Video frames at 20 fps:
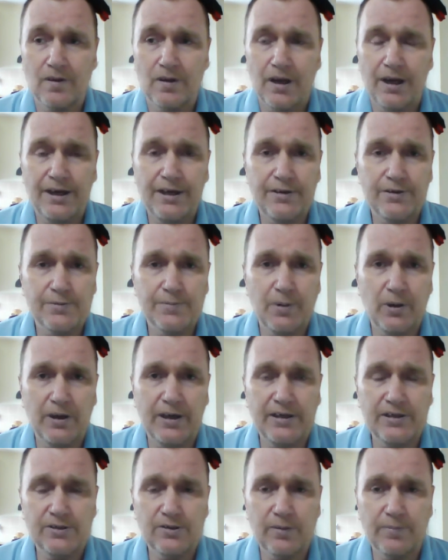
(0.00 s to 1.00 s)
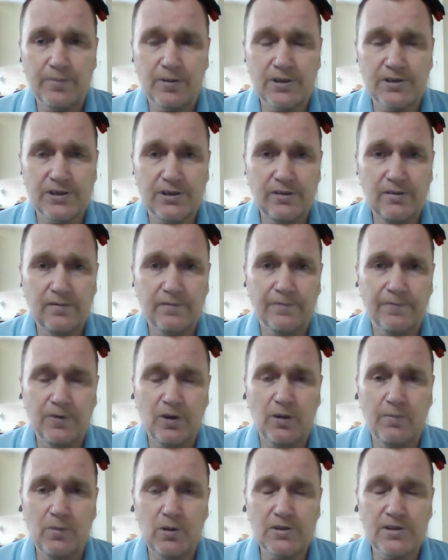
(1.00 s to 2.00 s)
And he was put into a prison full
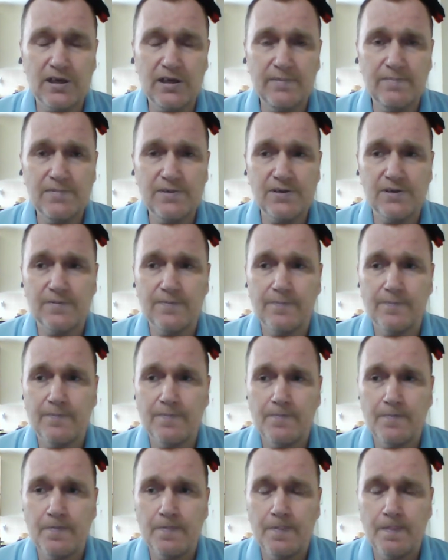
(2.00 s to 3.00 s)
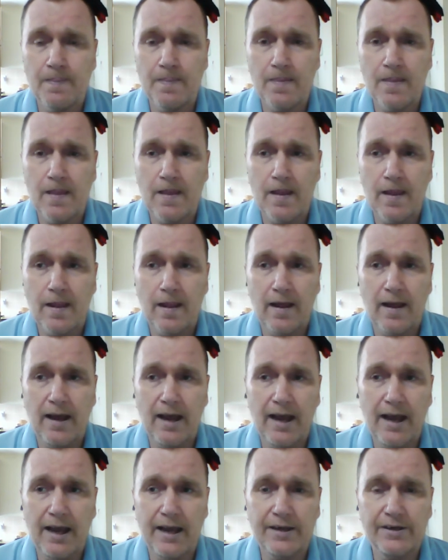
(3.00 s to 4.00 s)
of Muslims.
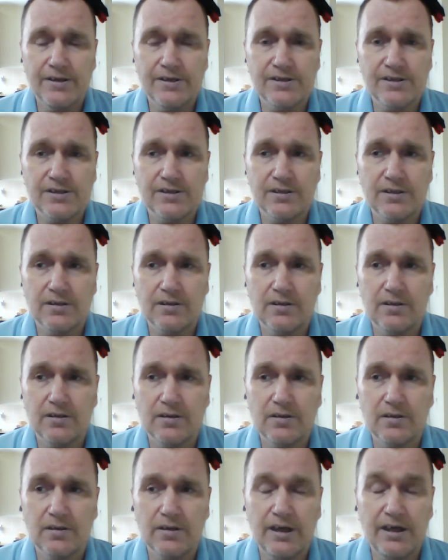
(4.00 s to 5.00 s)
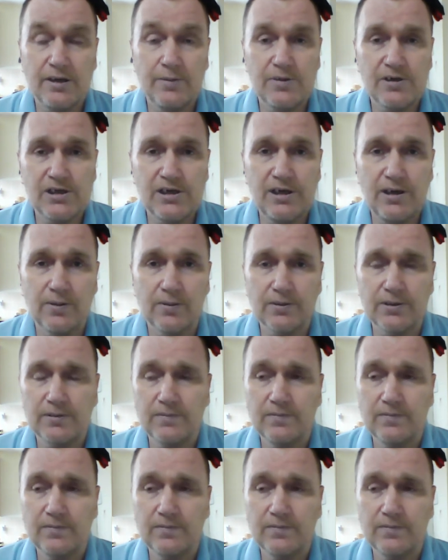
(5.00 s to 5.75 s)
And he was killed.